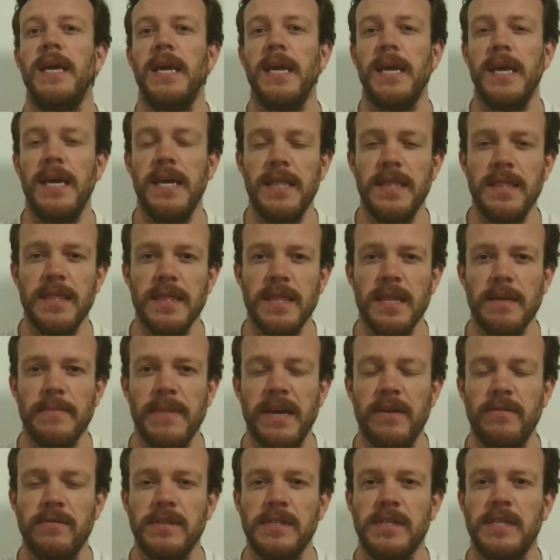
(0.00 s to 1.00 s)
in the
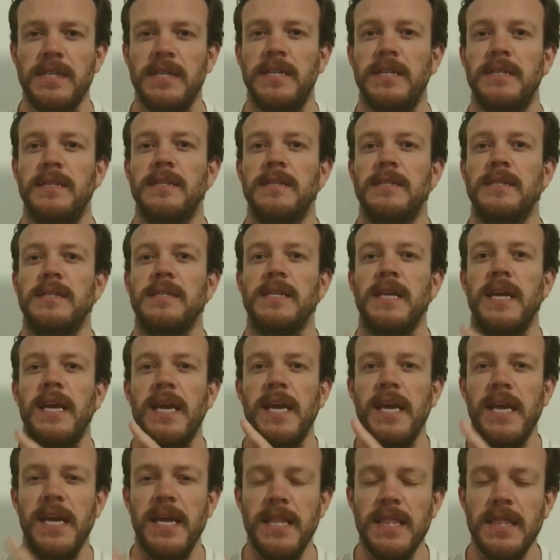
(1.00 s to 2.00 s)
mountains,
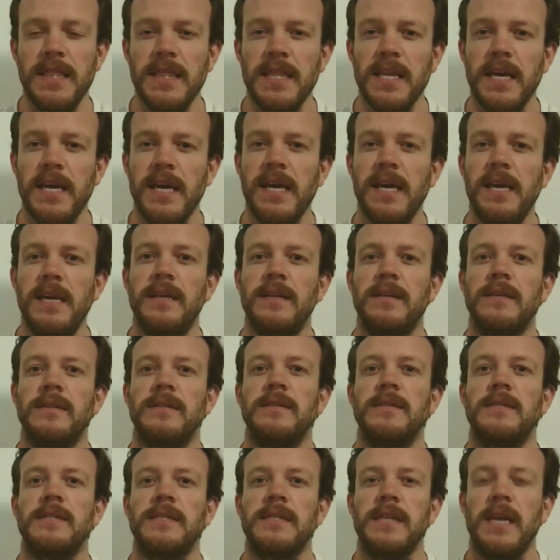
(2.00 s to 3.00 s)
in the
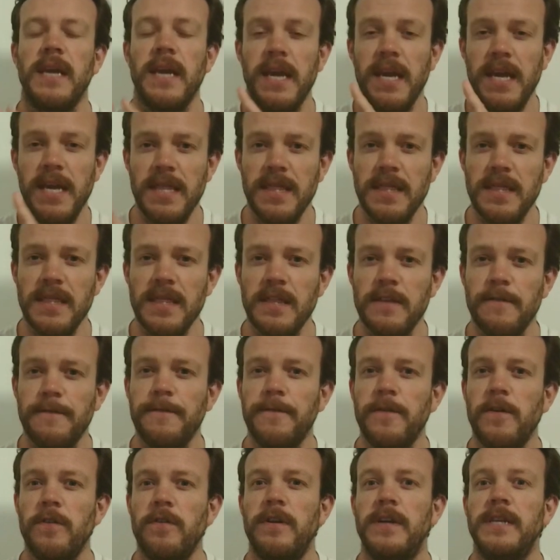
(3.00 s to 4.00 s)
hills, in the
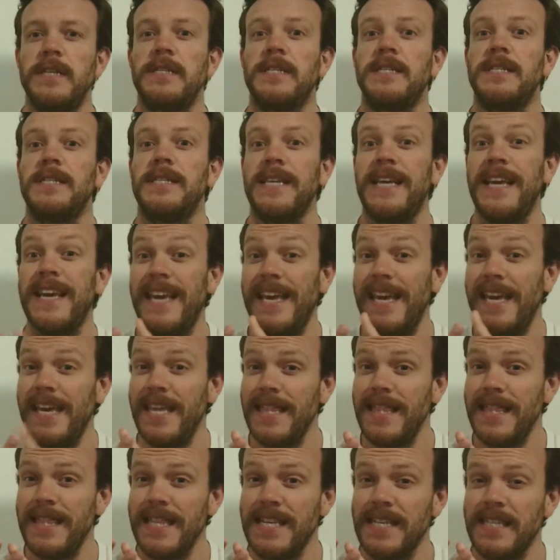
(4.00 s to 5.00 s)
forest,
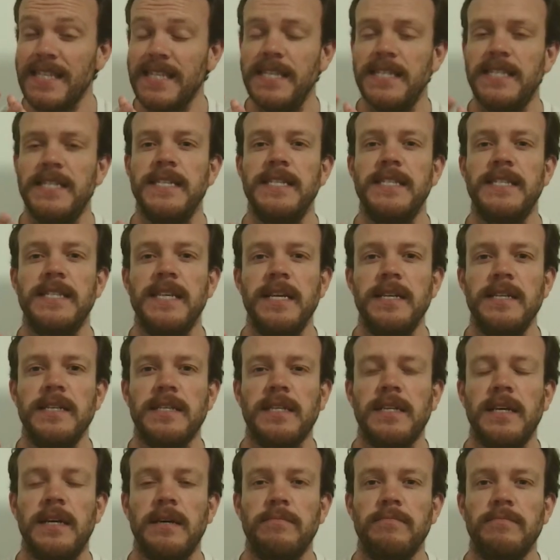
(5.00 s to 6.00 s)
in the city
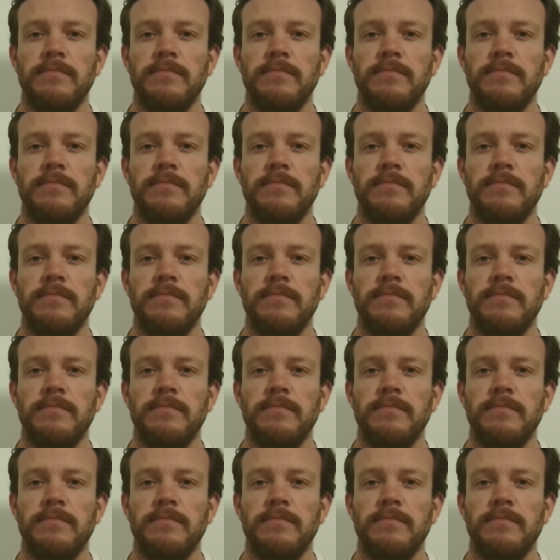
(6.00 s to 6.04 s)
centre,